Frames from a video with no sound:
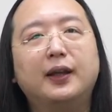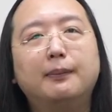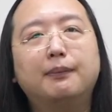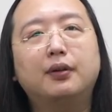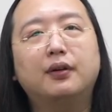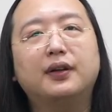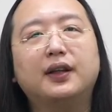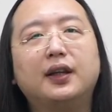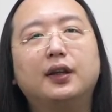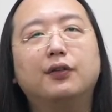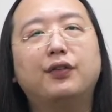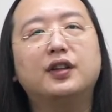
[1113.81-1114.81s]
employ
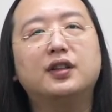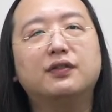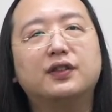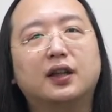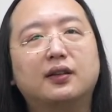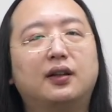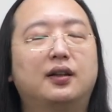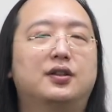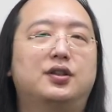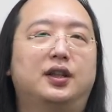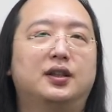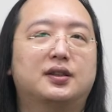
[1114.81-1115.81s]
innovative
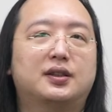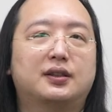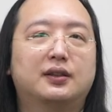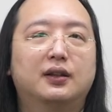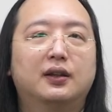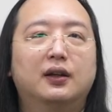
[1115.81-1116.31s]
technologies.